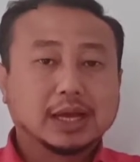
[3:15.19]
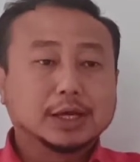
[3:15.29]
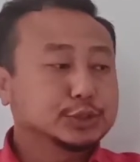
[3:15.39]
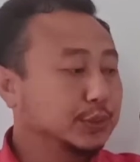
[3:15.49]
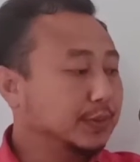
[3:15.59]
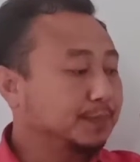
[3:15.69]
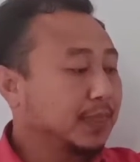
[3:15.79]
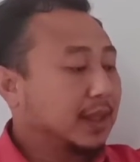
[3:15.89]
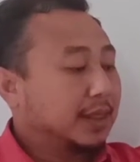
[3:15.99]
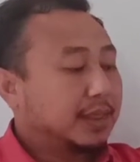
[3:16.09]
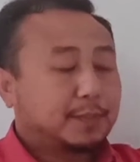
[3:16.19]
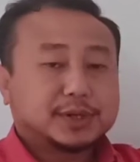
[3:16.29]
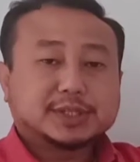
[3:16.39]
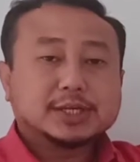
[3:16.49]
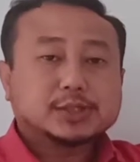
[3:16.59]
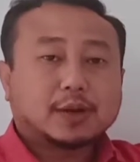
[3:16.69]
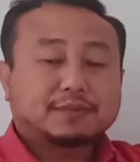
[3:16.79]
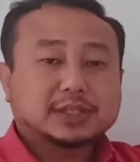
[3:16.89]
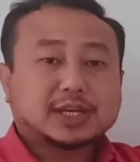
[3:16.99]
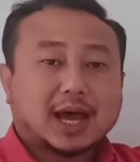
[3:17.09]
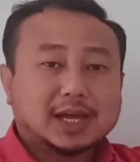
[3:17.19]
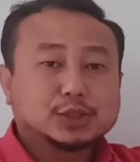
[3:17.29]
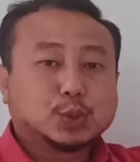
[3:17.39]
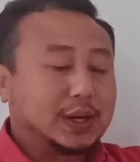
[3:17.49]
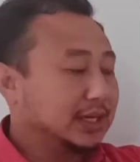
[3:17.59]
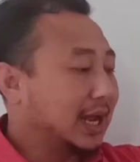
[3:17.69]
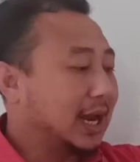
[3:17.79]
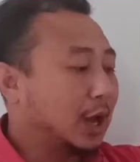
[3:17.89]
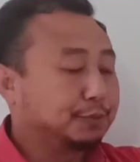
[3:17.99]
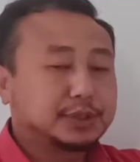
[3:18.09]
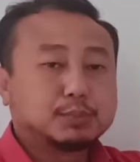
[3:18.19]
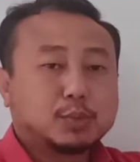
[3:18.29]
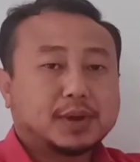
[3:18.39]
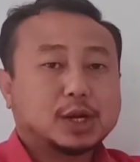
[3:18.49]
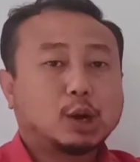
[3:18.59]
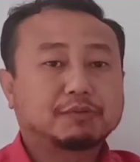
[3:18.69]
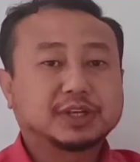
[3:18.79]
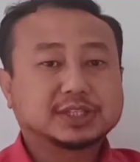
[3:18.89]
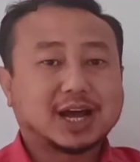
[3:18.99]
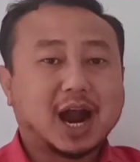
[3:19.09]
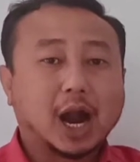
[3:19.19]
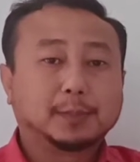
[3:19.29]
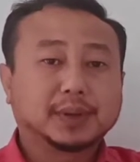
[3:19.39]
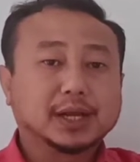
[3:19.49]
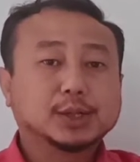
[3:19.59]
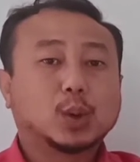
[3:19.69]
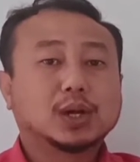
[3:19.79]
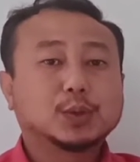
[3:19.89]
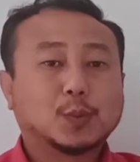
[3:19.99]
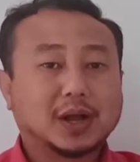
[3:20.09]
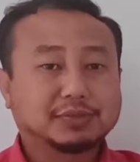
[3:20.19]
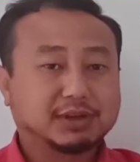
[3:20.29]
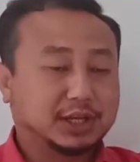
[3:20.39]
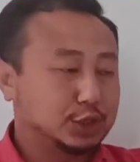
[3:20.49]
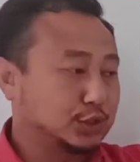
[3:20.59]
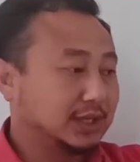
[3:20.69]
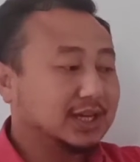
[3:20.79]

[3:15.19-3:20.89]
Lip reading: So the presence of this hind joint allows the movement of this arm in only one direction.